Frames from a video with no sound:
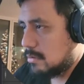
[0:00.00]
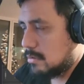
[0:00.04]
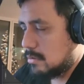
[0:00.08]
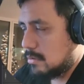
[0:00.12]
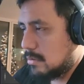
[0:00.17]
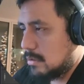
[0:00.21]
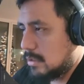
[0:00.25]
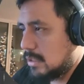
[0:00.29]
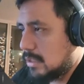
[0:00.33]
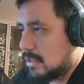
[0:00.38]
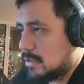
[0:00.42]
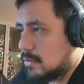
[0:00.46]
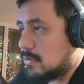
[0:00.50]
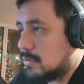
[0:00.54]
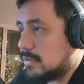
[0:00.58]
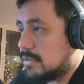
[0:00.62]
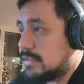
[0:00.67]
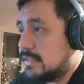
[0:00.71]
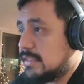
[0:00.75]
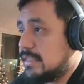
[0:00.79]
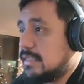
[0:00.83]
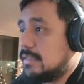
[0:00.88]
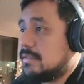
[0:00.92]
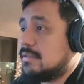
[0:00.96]
equals
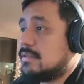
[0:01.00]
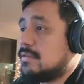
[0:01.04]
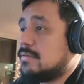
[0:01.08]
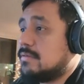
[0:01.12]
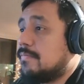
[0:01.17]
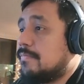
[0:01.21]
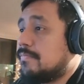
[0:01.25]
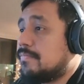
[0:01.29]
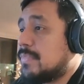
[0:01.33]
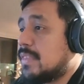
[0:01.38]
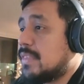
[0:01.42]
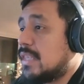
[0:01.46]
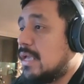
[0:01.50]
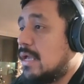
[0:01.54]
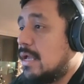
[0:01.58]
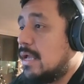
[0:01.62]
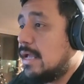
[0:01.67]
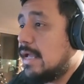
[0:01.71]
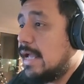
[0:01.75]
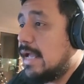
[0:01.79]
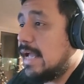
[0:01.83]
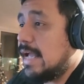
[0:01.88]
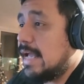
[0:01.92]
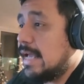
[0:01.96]
this.
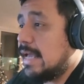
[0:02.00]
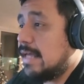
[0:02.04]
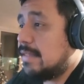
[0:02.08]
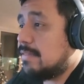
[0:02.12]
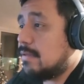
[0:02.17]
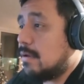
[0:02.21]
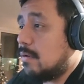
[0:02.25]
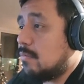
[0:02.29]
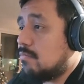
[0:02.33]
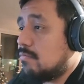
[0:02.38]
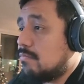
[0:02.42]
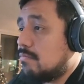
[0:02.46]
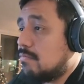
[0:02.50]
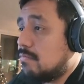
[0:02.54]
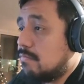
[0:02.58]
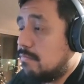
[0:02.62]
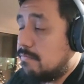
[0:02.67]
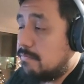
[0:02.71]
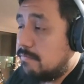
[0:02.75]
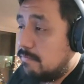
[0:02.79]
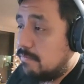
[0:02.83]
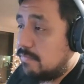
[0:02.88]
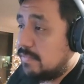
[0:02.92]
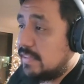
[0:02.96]
And
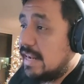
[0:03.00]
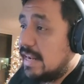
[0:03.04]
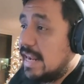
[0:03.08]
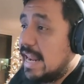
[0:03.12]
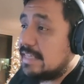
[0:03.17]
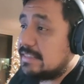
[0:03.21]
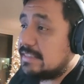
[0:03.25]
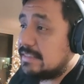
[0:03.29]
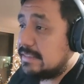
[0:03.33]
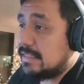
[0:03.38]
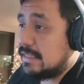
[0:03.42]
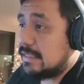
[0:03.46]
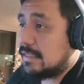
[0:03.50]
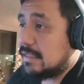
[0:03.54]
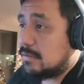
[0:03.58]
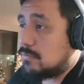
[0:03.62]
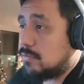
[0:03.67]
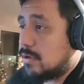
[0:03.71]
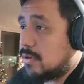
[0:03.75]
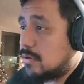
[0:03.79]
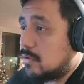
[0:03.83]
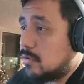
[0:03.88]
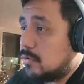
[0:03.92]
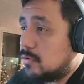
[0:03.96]
the last thing that
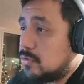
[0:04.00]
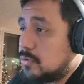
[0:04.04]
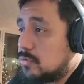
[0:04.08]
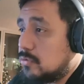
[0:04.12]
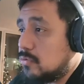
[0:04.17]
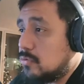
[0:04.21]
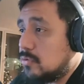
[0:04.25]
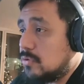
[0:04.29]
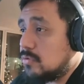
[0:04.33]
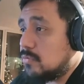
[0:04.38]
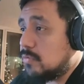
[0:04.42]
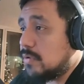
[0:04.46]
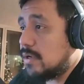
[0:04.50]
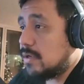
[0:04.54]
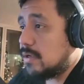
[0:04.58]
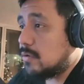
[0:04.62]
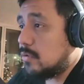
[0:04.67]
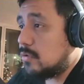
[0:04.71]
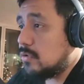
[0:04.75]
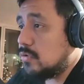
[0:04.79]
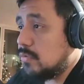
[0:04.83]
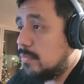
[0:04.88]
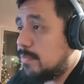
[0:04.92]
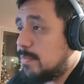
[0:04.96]
we're going to do, we're
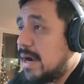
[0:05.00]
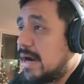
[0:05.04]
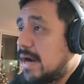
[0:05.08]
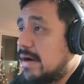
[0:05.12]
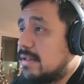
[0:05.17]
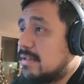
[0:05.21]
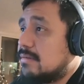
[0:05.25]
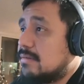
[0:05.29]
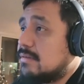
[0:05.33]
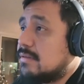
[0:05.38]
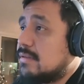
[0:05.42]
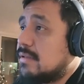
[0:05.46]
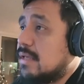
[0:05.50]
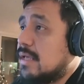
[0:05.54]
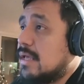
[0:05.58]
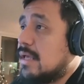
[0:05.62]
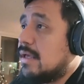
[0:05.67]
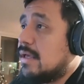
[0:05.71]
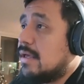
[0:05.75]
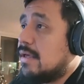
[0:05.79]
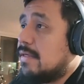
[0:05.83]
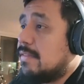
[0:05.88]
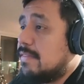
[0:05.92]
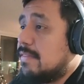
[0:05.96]
going to parent
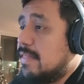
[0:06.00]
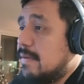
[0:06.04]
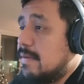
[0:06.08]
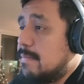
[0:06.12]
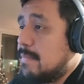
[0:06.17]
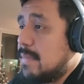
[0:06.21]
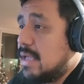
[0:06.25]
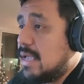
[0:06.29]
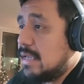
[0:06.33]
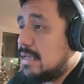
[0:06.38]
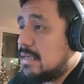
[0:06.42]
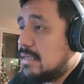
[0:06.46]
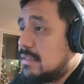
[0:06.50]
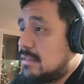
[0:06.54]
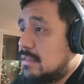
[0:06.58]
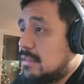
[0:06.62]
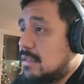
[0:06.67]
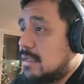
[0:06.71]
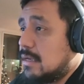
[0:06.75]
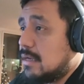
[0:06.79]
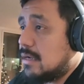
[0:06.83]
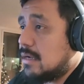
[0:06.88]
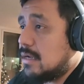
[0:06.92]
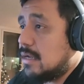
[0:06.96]
the
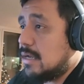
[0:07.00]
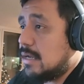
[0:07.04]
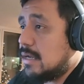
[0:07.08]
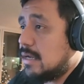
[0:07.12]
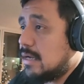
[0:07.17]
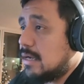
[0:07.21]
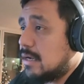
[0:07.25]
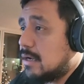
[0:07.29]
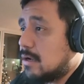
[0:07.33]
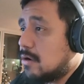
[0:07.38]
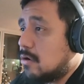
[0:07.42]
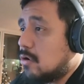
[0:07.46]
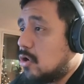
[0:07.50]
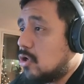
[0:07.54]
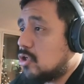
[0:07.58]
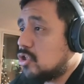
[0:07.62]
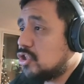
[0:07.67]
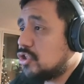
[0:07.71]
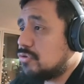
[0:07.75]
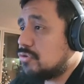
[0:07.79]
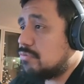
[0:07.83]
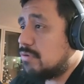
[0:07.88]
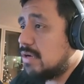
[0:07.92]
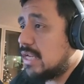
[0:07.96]
main
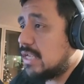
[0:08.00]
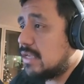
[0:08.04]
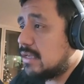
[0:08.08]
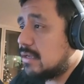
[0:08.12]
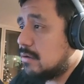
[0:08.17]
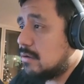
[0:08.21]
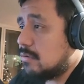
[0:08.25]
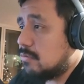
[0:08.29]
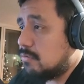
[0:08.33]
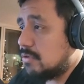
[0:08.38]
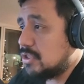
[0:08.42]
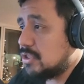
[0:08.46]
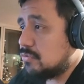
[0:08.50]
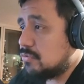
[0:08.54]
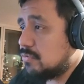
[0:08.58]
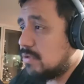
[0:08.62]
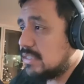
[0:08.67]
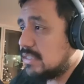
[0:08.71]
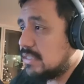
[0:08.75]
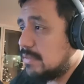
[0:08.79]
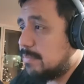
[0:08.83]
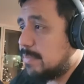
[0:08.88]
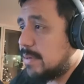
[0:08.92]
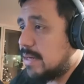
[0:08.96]
Gosh rig, which was
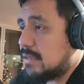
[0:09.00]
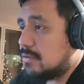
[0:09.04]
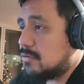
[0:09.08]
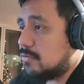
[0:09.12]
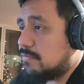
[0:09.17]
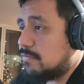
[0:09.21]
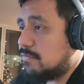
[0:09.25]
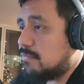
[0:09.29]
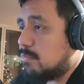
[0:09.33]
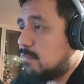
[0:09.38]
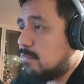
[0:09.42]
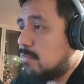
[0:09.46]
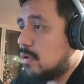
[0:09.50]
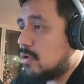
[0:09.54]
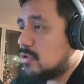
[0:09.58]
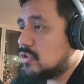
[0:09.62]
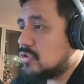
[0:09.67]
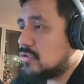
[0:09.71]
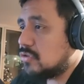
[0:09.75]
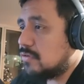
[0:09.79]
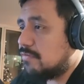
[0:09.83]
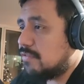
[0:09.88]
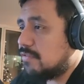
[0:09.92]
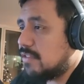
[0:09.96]
the parent of most
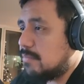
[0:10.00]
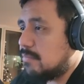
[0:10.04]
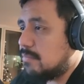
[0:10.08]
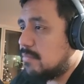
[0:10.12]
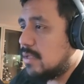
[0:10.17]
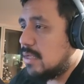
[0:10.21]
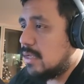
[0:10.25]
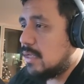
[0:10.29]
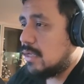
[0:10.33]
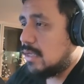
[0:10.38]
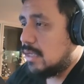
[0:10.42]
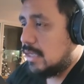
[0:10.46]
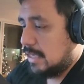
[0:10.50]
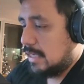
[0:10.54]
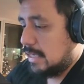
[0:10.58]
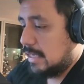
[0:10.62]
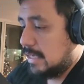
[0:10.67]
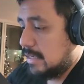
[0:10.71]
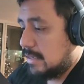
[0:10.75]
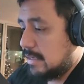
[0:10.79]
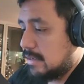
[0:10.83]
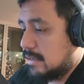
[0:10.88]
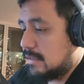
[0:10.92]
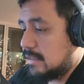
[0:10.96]
of them.
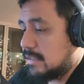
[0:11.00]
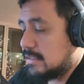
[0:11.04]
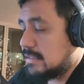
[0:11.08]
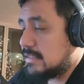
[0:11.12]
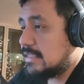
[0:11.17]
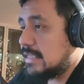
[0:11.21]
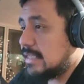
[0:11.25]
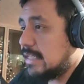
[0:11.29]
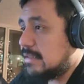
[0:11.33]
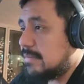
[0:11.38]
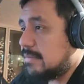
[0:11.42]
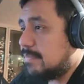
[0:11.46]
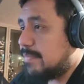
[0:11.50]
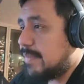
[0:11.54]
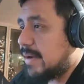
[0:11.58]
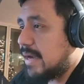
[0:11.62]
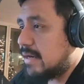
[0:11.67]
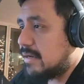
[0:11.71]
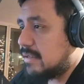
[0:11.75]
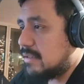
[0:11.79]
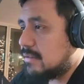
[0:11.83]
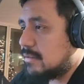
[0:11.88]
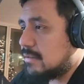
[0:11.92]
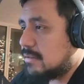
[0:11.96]
Let's set the
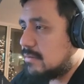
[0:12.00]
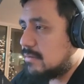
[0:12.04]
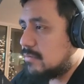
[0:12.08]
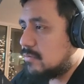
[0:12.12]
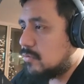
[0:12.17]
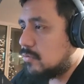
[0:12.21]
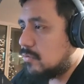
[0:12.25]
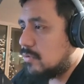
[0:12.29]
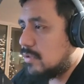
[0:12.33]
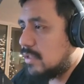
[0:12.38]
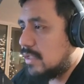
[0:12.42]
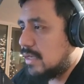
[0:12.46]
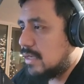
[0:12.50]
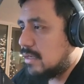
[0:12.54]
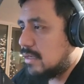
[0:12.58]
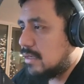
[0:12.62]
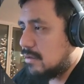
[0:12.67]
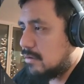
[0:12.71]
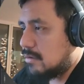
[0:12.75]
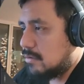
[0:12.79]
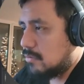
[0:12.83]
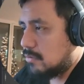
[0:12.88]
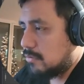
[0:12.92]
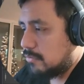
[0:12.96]
parent to the
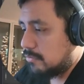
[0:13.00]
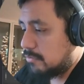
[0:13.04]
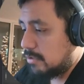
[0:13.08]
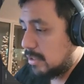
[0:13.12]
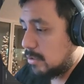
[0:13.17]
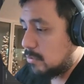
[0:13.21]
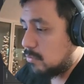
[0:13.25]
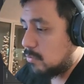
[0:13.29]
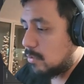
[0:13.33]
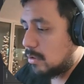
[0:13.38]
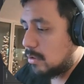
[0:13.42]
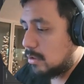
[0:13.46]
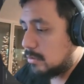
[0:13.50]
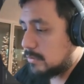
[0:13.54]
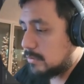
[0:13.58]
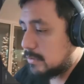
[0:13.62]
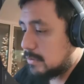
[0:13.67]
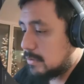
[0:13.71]
rig world.